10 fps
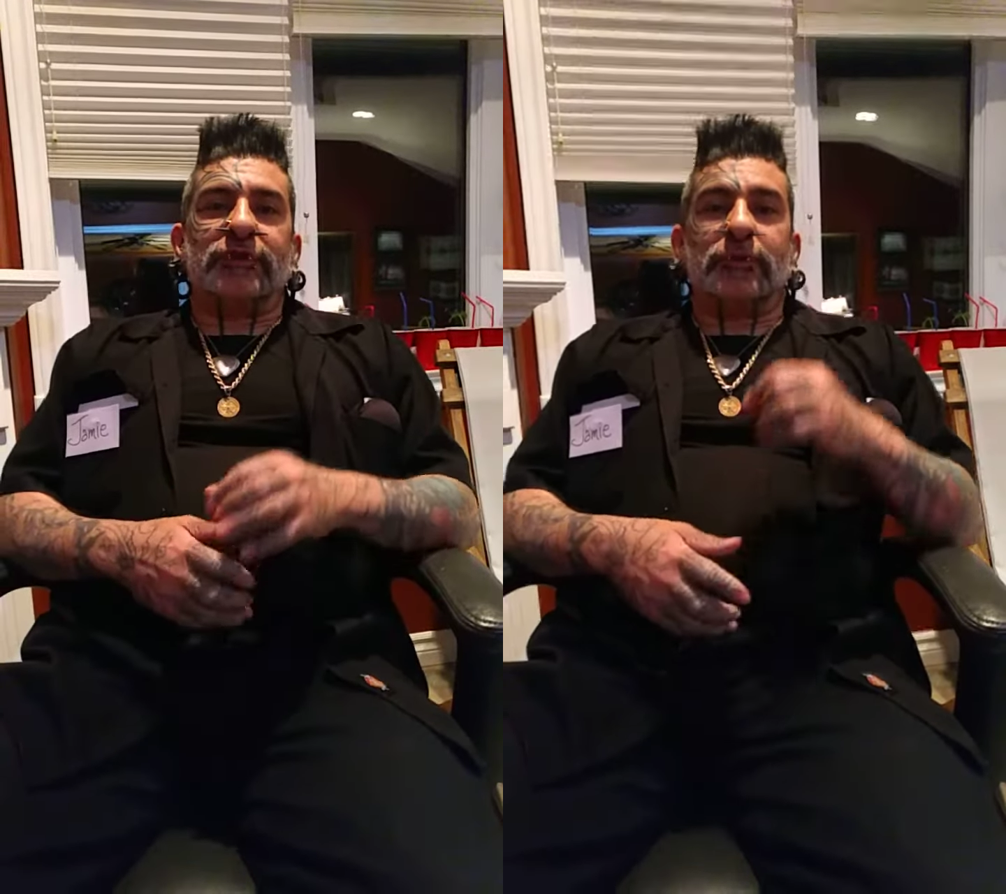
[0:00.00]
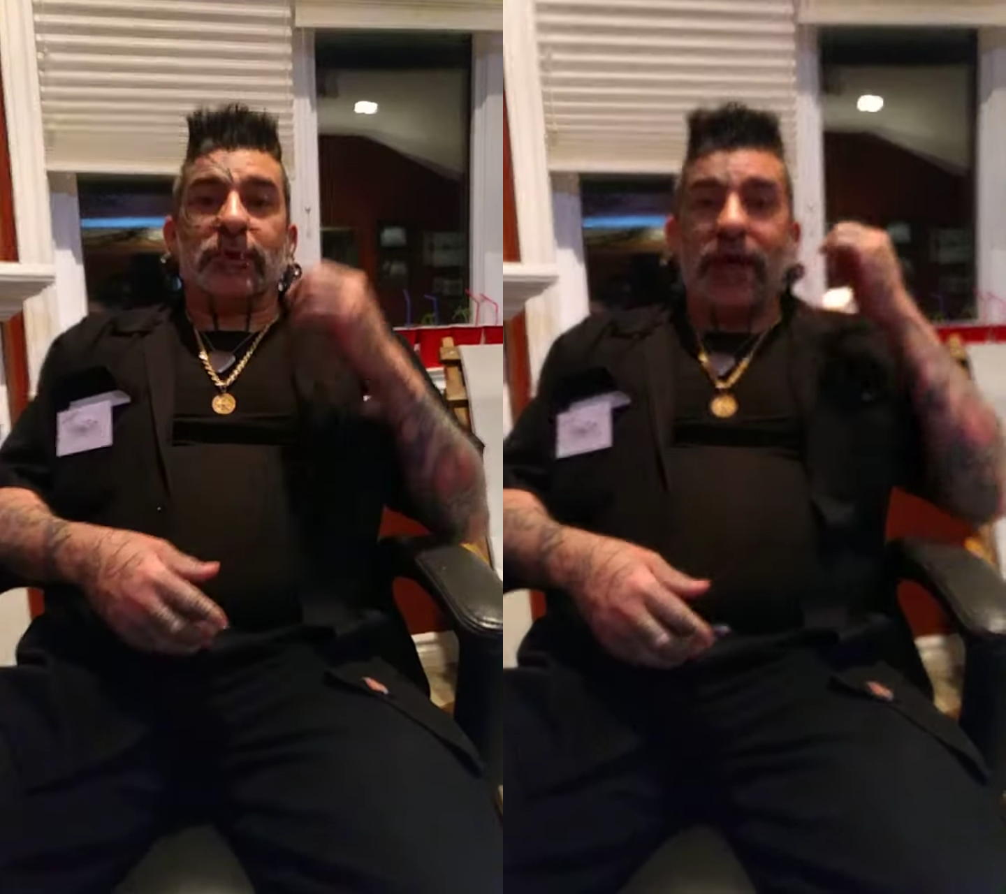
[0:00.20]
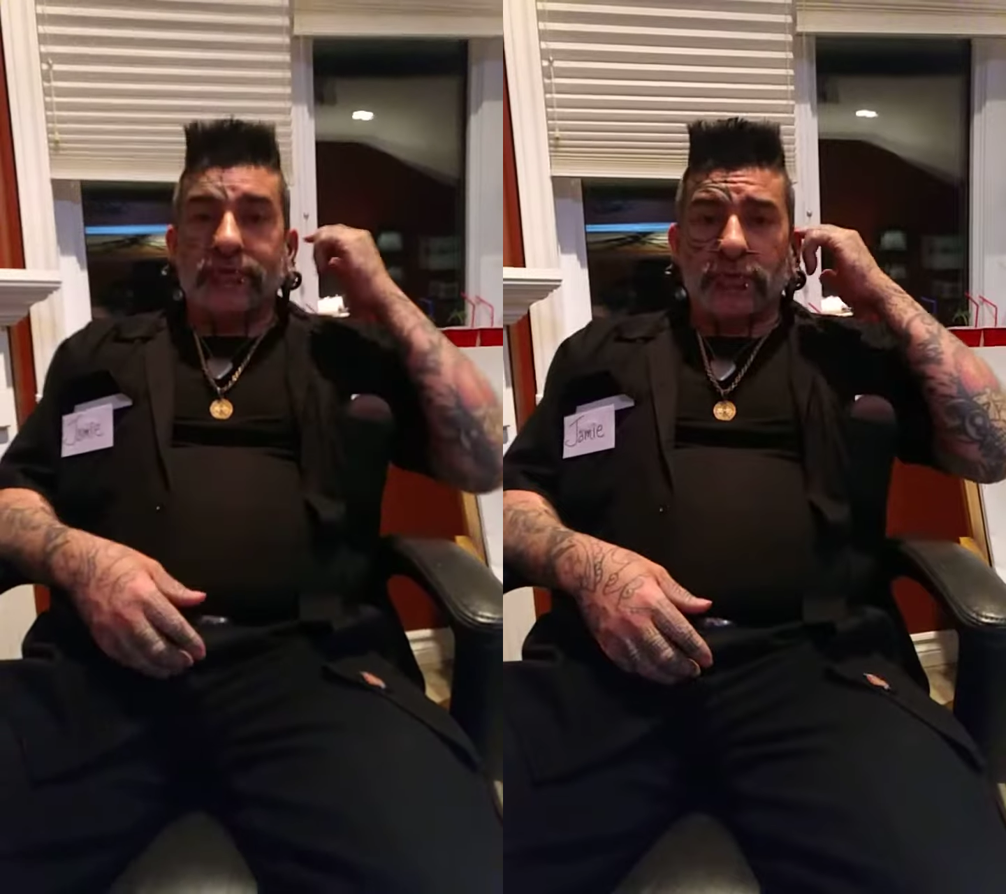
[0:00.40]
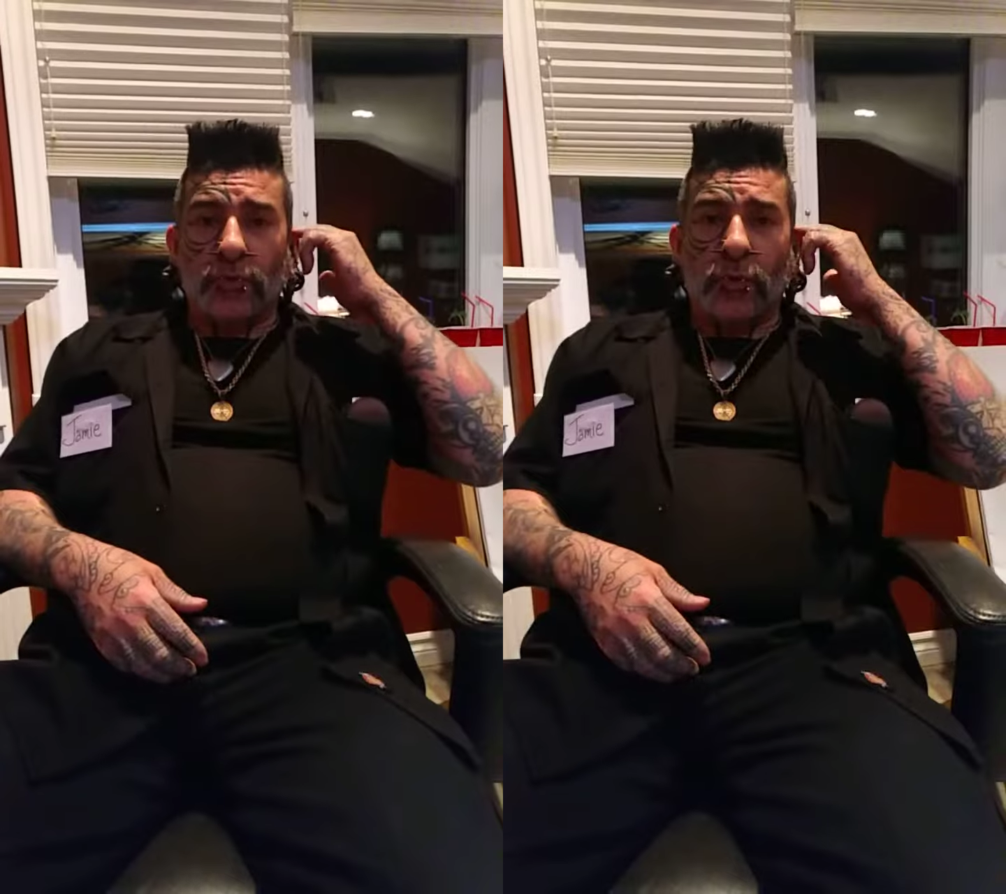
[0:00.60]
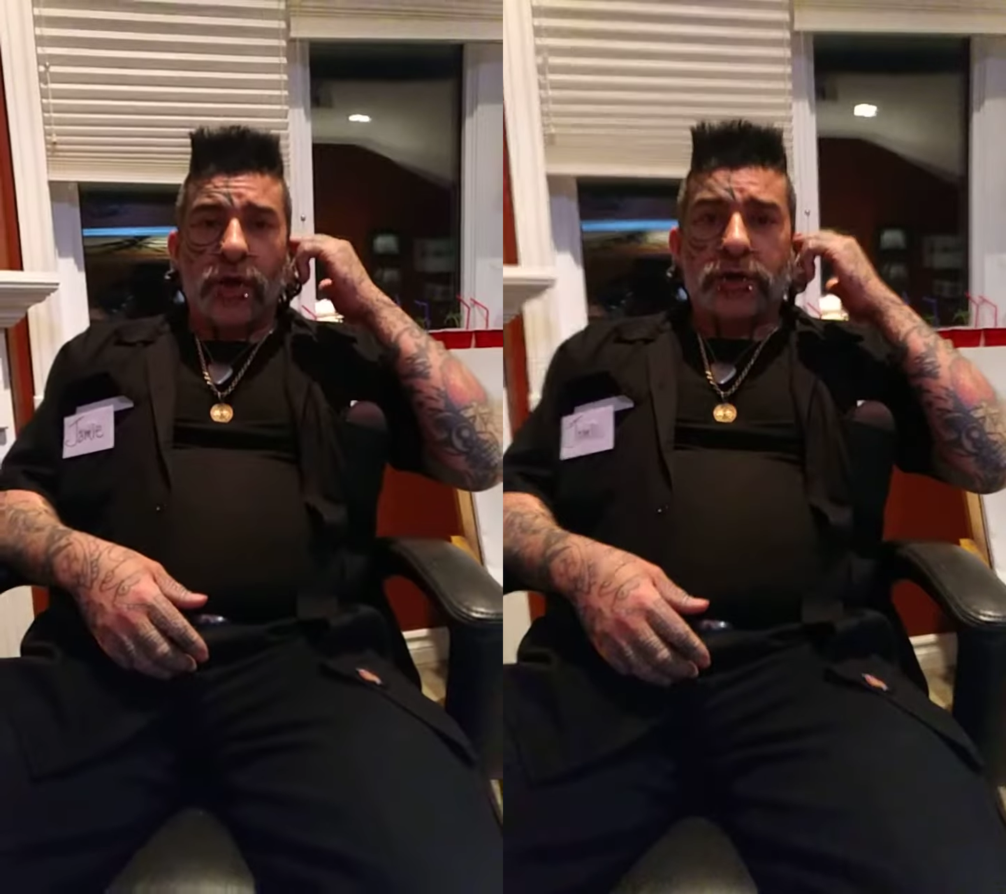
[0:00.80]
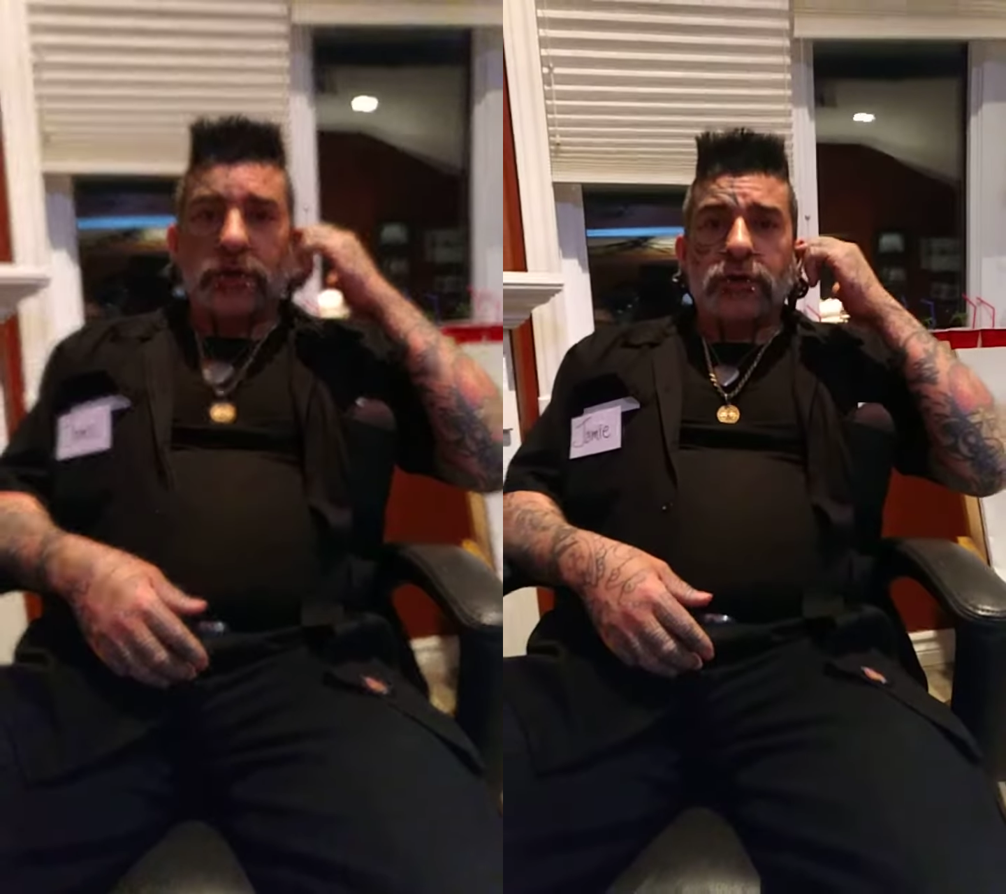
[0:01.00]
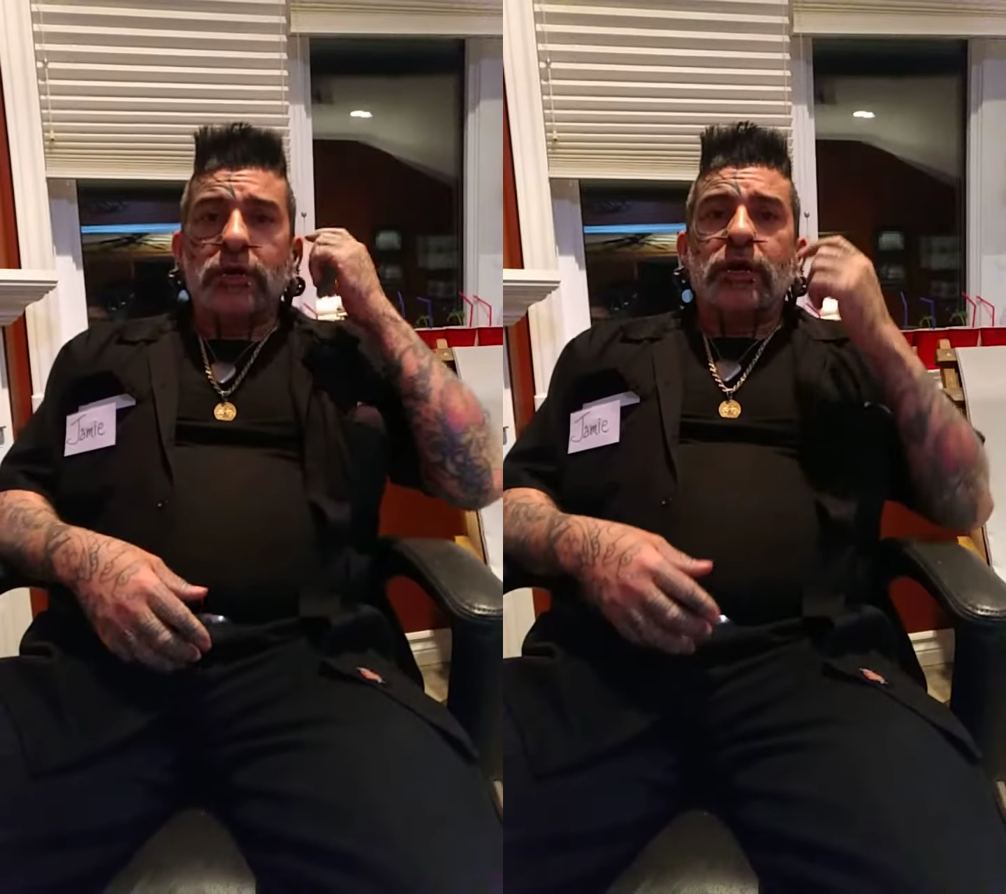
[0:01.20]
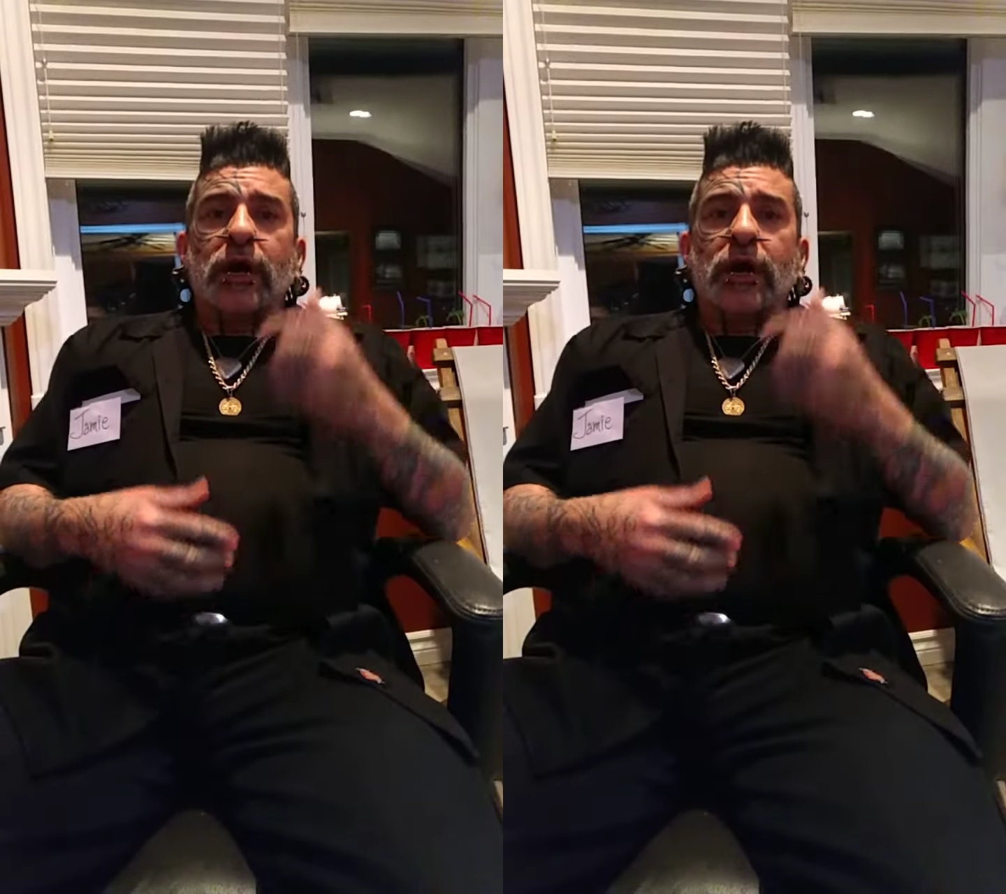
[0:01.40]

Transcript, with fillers: that we have the water,